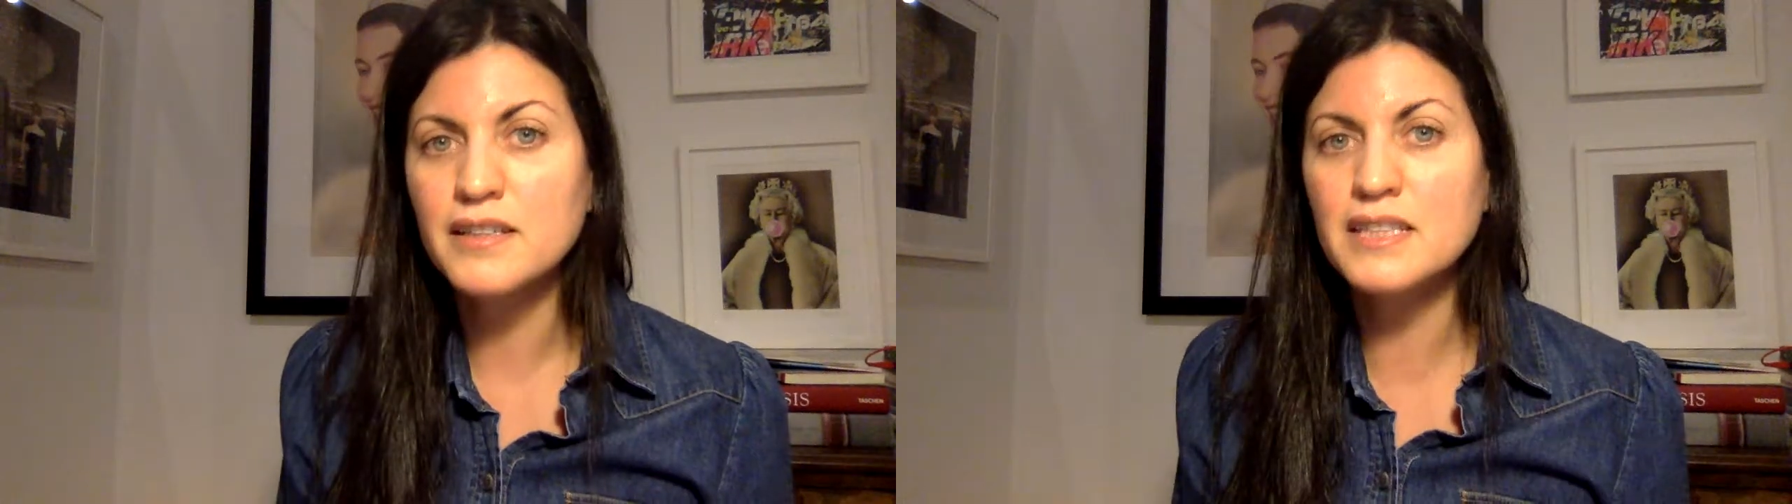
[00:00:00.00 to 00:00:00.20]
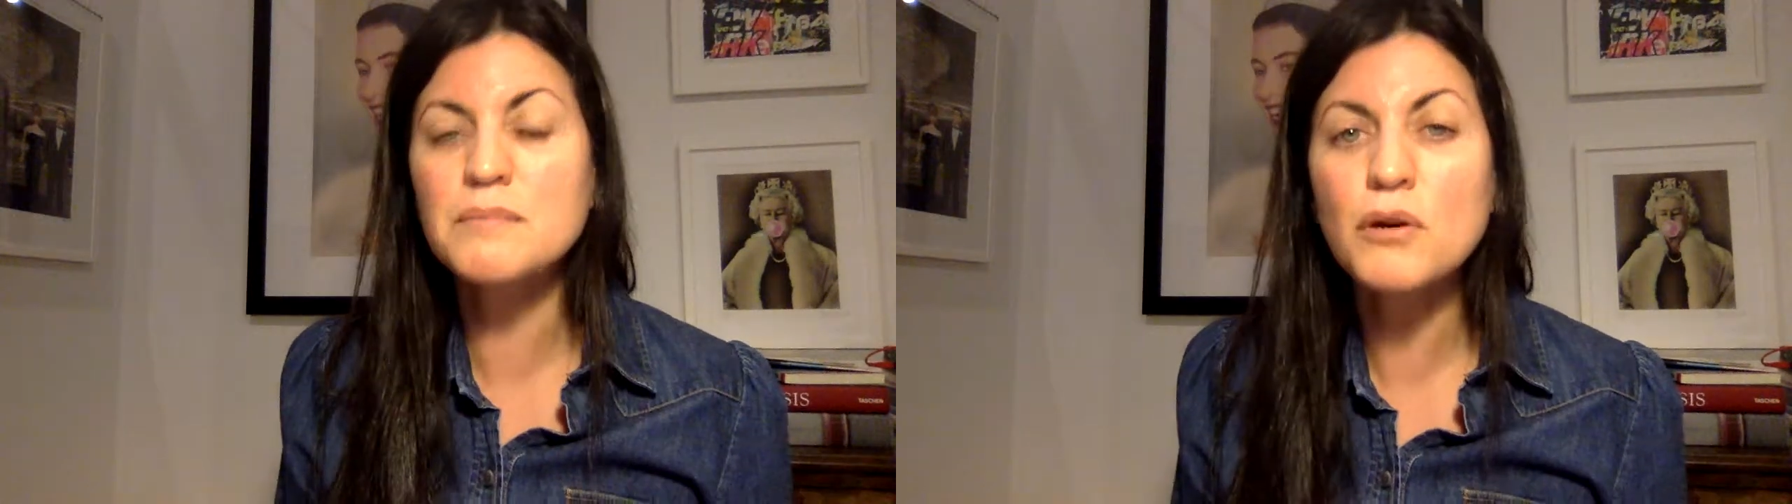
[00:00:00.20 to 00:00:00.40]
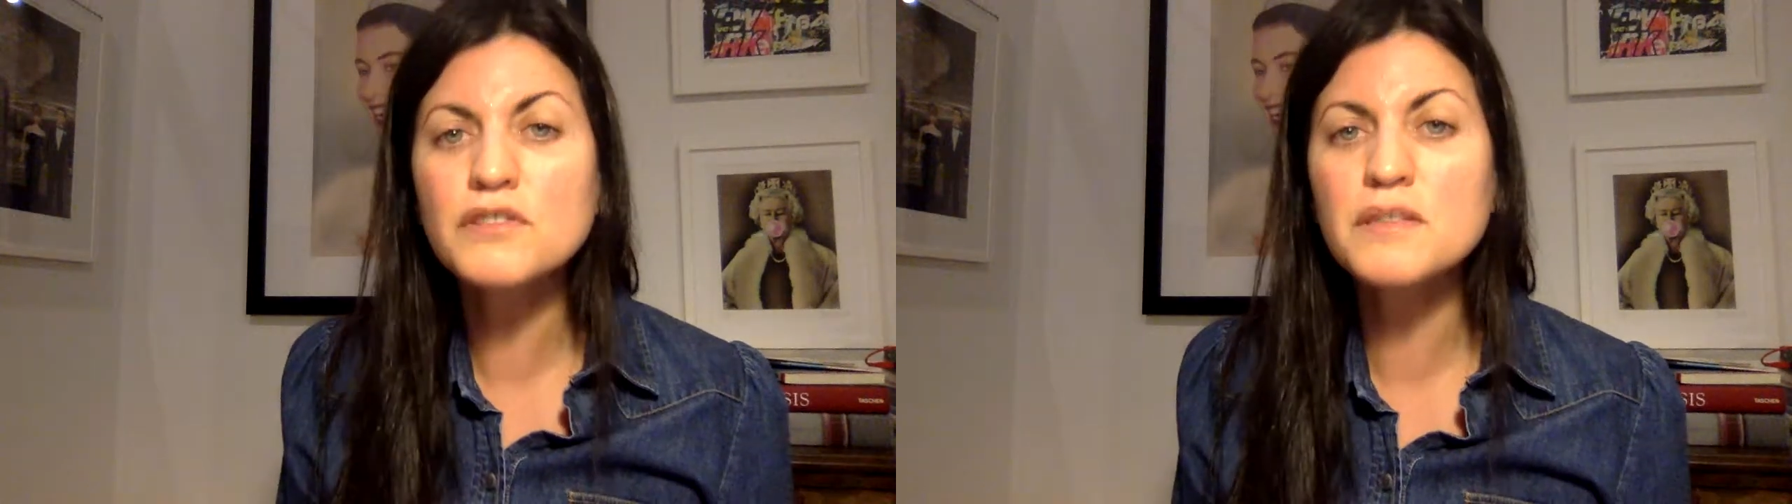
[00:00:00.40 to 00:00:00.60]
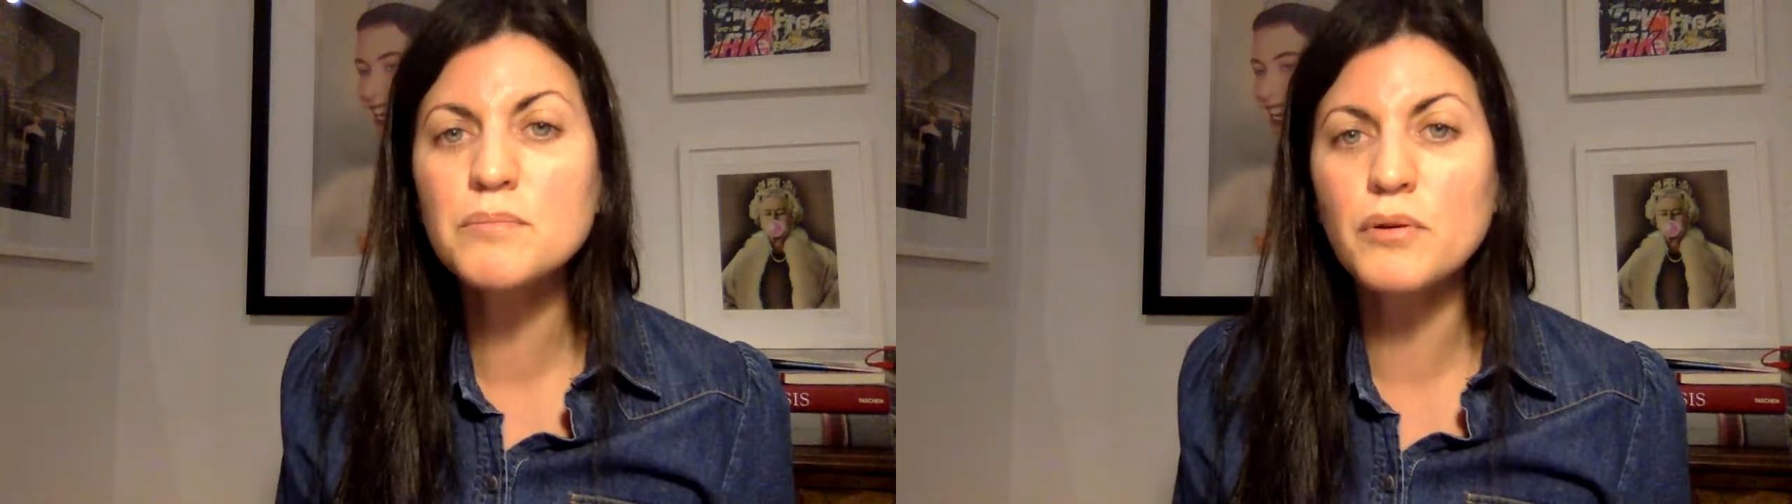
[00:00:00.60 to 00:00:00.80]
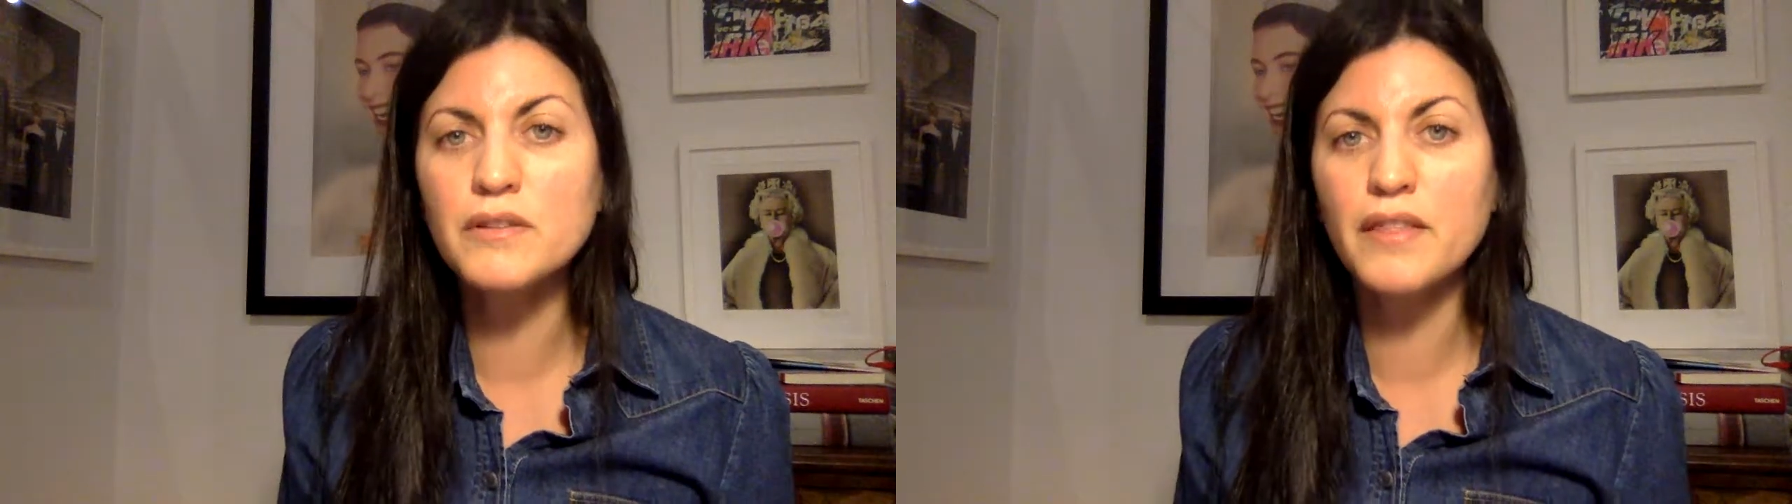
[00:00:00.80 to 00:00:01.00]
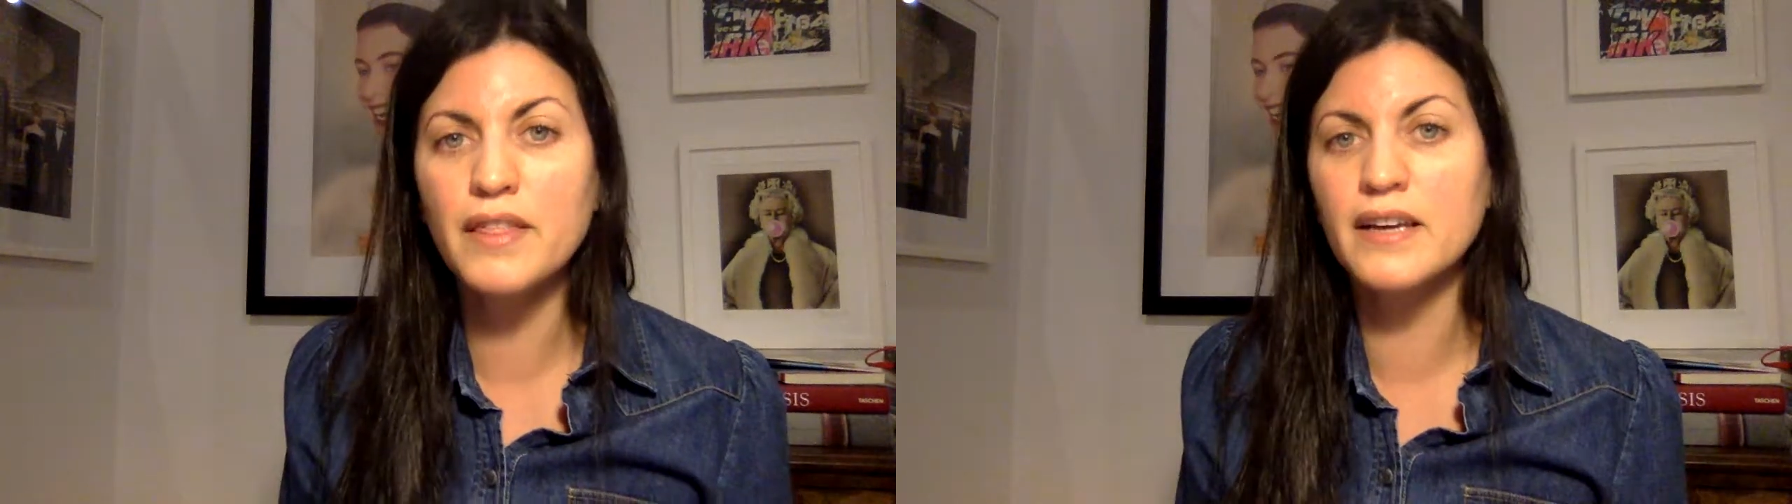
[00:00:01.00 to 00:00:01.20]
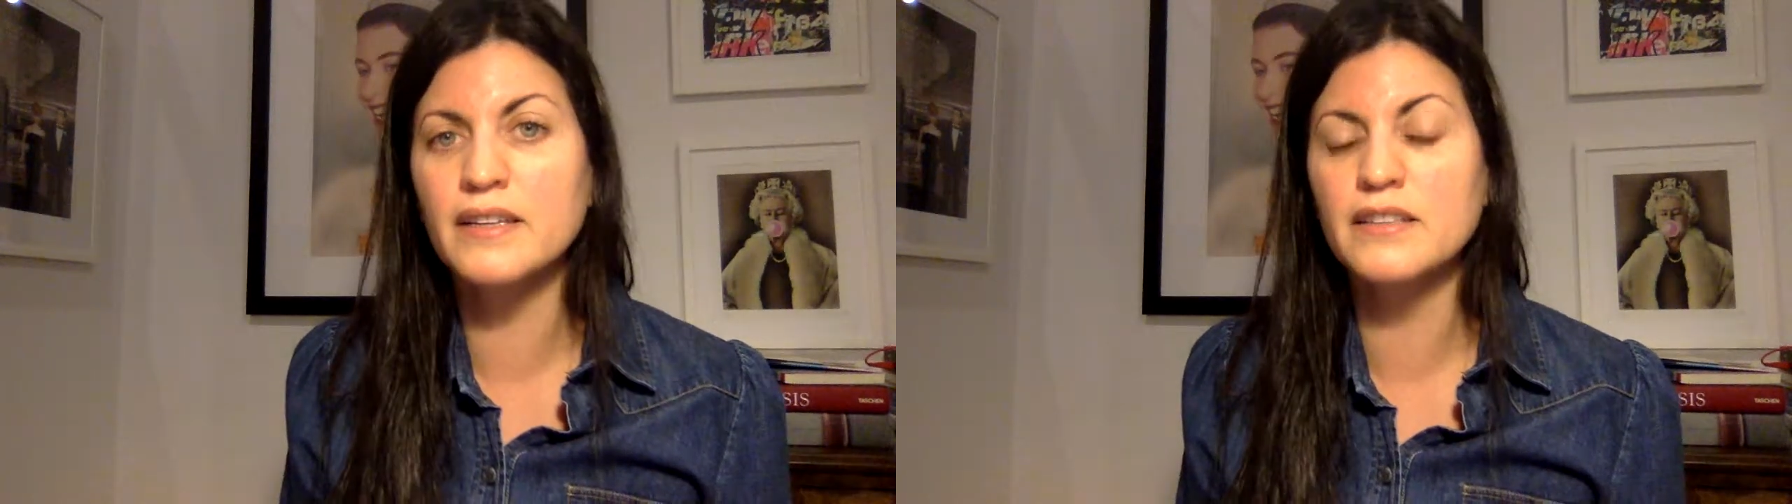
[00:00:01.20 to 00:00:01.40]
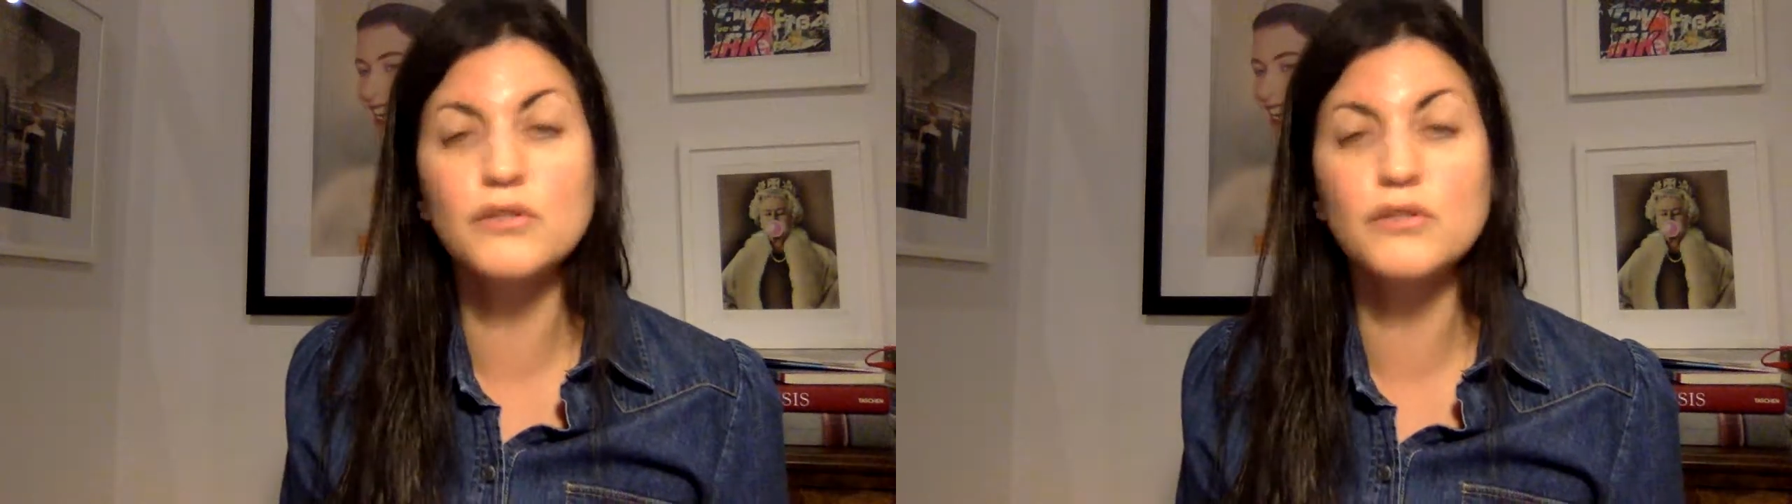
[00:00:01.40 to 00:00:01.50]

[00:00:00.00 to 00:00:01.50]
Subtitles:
the most important thing that